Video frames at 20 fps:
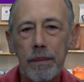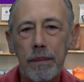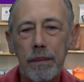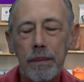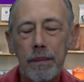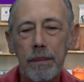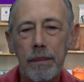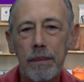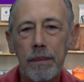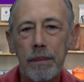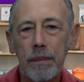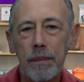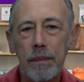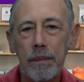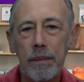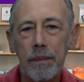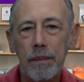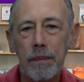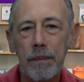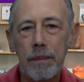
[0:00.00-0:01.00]

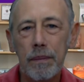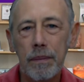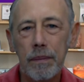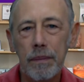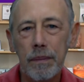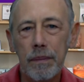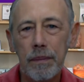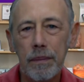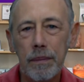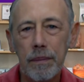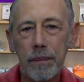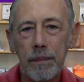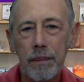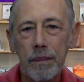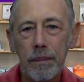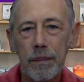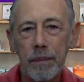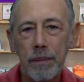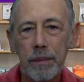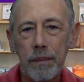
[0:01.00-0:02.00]

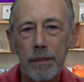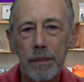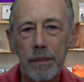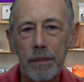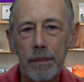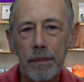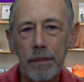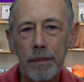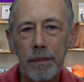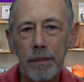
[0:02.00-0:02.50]
No words are spoken by the person on screen.